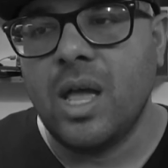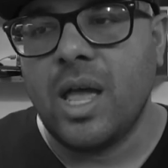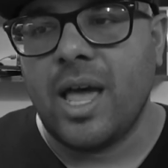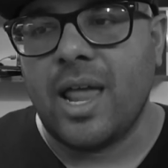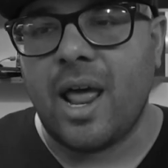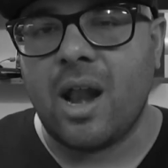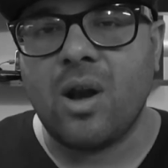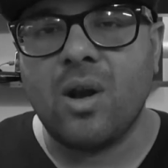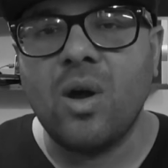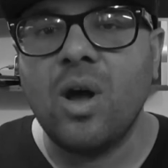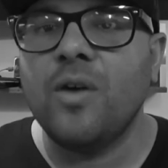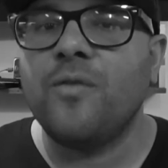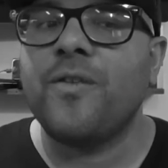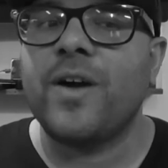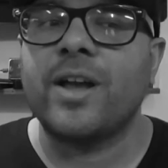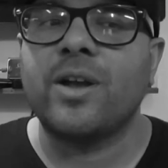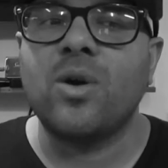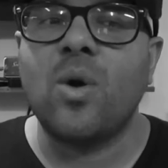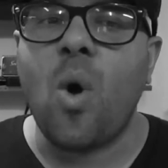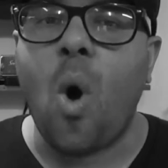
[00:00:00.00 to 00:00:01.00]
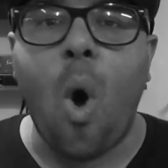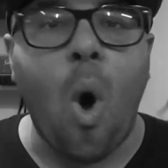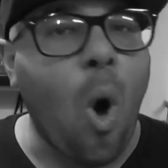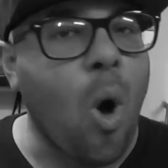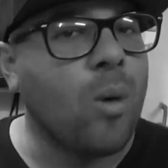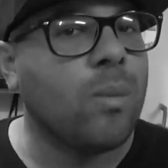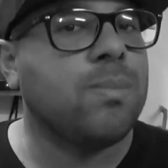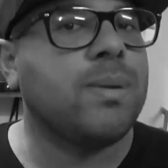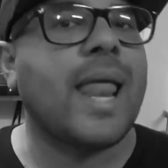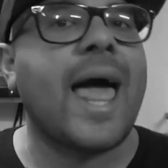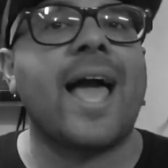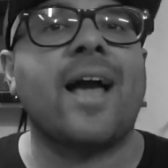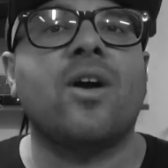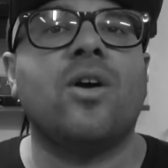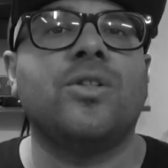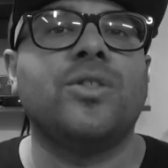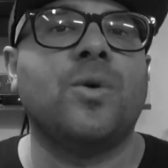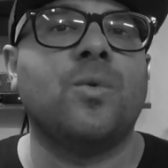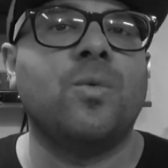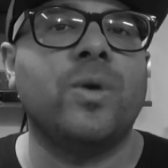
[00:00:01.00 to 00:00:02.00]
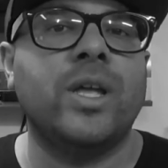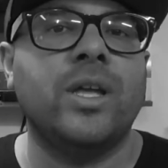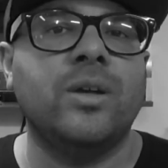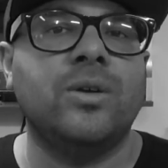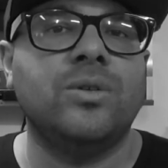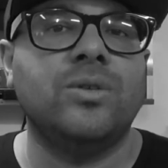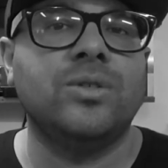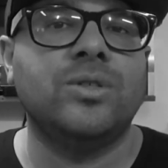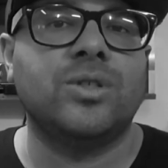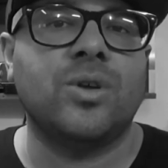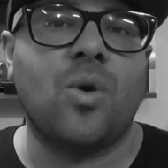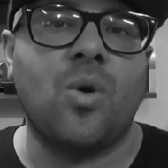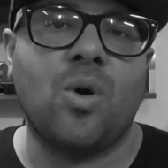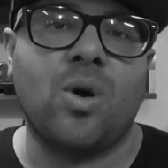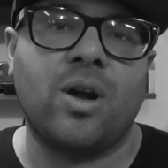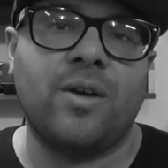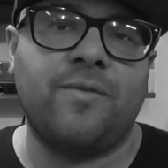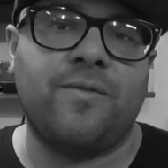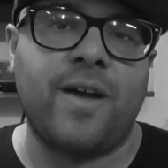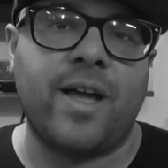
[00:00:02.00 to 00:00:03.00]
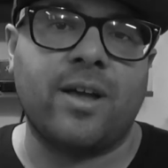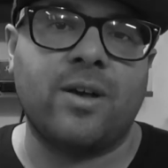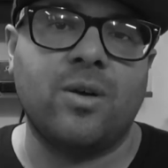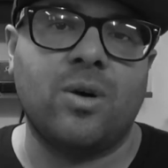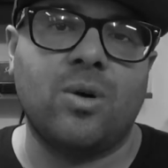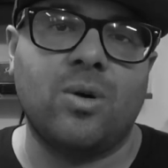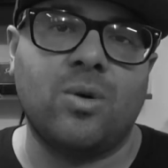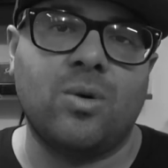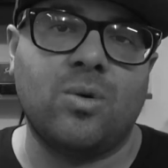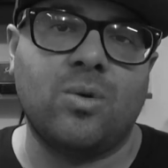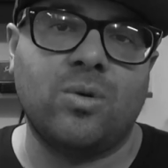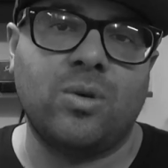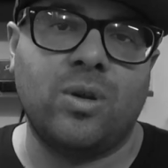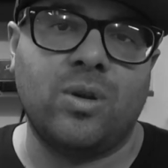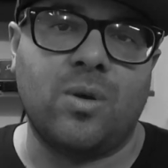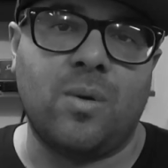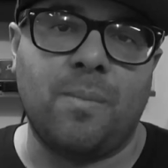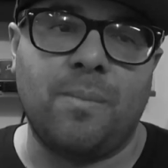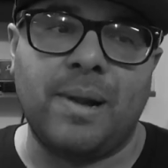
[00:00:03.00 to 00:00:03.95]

And I don't know if I go all black on the wheels or if I go, you know,